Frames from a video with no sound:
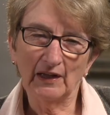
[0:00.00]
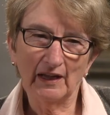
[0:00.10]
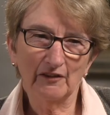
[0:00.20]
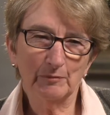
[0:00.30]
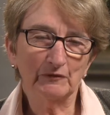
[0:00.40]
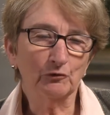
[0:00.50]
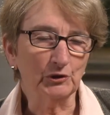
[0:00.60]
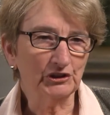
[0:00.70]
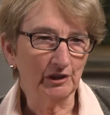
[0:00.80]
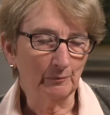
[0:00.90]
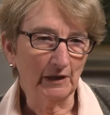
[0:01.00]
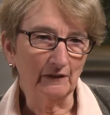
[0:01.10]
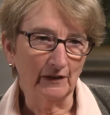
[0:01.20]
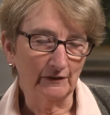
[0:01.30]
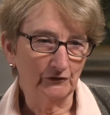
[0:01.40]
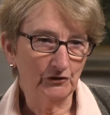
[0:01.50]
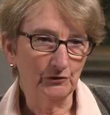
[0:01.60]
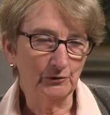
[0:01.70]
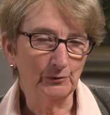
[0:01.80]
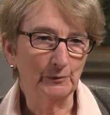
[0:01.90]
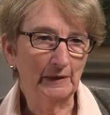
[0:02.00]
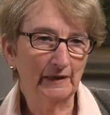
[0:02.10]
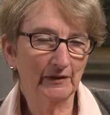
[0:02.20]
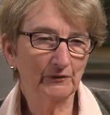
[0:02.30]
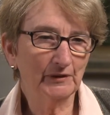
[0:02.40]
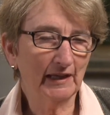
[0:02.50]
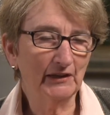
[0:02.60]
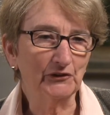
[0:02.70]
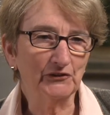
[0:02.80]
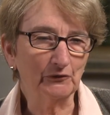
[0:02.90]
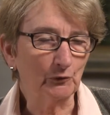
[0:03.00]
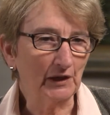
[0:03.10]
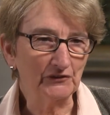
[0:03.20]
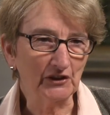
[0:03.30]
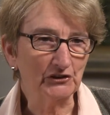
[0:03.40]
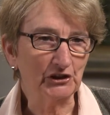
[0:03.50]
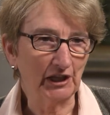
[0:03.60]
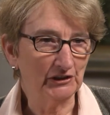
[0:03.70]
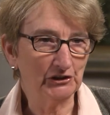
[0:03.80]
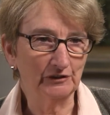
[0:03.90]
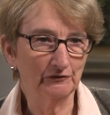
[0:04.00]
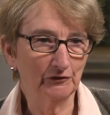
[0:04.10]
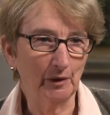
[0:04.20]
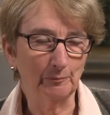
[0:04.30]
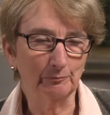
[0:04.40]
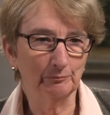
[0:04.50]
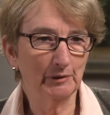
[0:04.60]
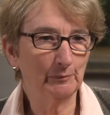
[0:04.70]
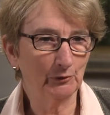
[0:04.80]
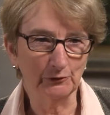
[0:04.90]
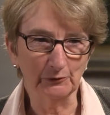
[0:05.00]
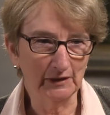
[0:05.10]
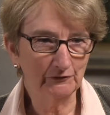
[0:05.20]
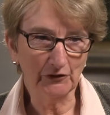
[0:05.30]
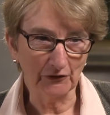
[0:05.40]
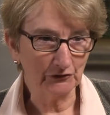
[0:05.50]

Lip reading: I've been fortunate in my life to gain a civil rights education from people who lived the